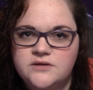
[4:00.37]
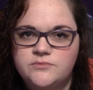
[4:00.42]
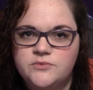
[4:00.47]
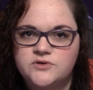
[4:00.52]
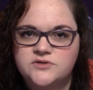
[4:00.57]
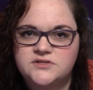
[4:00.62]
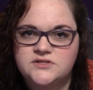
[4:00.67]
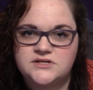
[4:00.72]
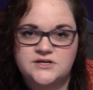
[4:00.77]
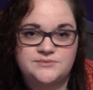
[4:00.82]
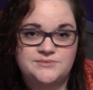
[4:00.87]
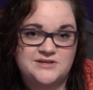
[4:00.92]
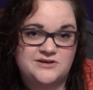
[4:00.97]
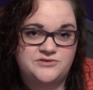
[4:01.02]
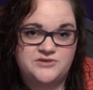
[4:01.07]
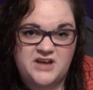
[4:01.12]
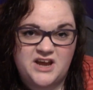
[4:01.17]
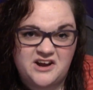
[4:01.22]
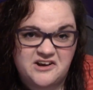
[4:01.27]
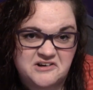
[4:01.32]
most of the time they
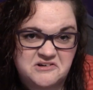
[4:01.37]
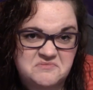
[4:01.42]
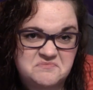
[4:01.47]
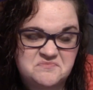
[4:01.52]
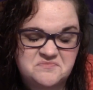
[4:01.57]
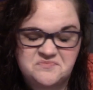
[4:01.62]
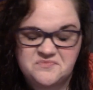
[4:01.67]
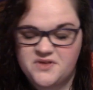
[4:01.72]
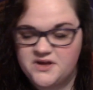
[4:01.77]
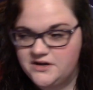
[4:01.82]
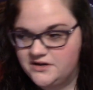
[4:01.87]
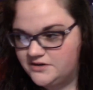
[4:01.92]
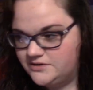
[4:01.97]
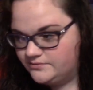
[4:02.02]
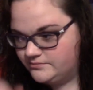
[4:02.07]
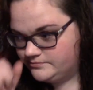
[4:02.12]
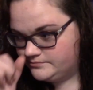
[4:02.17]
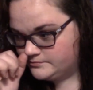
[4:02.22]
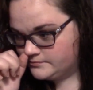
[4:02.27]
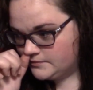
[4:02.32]
don't care.
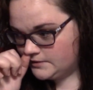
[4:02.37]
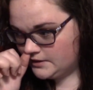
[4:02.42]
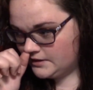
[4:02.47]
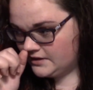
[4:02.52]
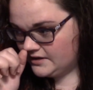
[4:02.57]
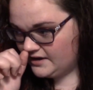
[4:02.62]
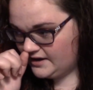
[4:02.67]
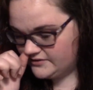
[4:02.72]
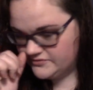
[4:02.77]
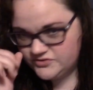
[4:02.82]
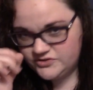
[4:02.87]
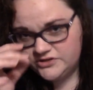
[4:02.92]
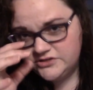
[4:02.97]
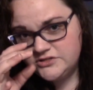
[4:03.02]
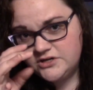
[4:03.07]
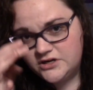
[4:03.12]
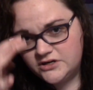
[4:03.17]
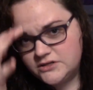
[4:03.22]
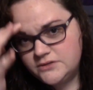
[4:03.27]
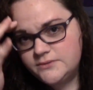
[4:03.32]
I've sort of
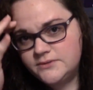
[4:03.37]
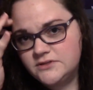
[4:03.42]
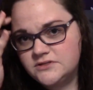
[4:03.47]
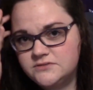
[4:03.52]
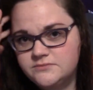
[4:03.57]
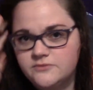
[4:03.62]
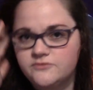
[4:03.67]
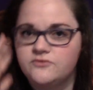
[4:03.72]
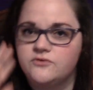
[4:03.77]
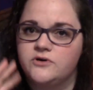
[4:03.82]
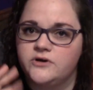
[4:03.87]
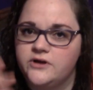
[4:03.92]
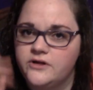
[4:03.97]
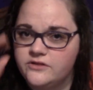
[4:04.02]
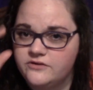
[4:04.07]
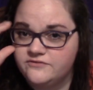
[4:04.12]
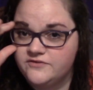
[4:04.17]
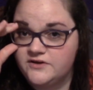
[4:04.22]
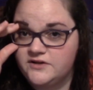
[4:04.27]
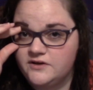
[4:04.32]
talked about this before in
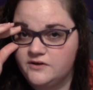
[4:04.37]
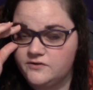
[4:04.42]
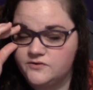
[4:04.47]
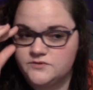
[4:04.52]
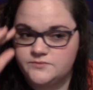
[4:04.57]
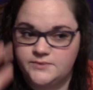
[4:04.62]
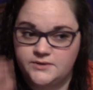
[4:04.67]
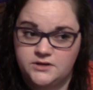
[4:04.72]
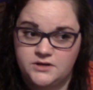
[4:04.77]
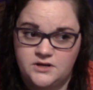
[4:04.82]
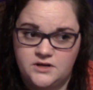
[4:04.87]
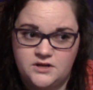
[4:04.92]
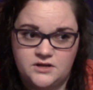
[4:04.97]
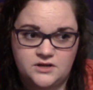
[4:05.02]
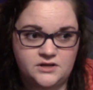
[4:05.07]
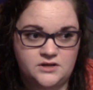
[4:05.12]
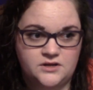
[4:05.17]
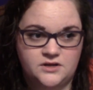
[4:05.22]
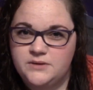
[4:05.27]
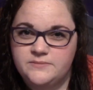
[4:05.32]
other videos, but
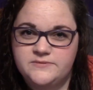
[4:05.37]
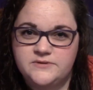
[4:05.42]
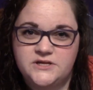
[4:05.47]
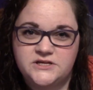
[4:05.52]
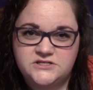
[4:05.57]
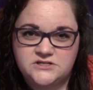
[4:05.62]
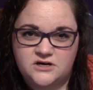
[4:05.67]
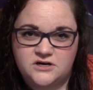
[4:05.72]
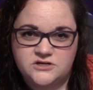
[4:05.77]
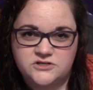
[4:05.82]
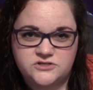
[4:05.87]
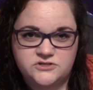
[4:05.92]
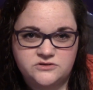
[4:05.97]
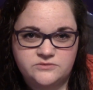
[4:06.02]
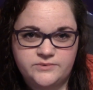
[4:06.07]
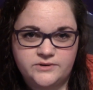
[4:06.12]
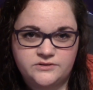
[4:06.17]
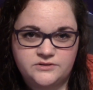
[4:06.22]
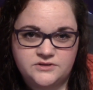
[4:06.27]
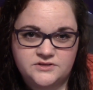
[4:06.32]
people I talk to
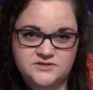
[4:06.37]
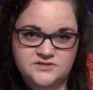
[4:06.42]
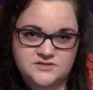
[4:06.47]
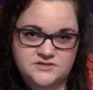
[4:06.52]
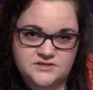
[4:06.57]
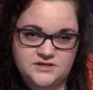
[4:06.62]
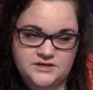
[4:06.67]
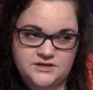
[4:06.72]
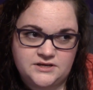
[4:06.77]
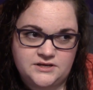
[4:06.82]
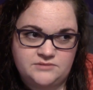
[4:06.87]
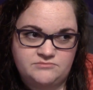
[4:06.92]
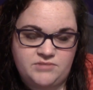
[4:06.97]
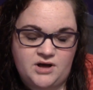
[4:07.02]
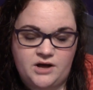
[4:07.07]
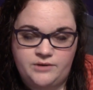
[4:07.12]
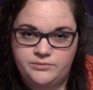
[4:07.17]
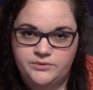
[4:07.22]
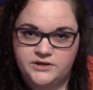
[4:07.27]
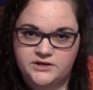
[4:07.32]
about this in
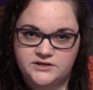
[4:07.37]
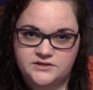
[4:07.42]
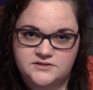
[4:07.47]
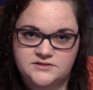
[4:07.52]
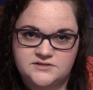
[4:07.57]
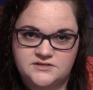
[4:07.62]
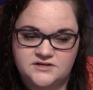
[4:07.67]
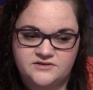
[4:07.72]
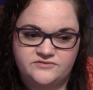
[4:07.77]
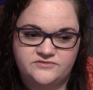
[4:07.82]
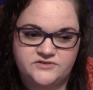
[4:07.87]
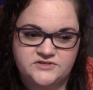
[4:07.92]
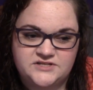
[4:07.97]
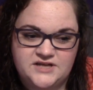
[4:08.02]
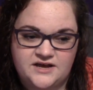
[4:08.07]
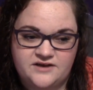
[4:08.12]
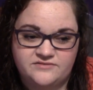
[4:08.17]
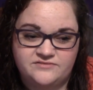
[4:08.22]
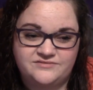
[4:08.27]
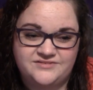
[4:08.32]
public and stuff just
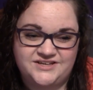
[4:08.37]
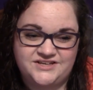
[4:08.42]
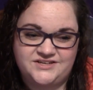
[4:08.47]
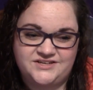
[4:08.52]
have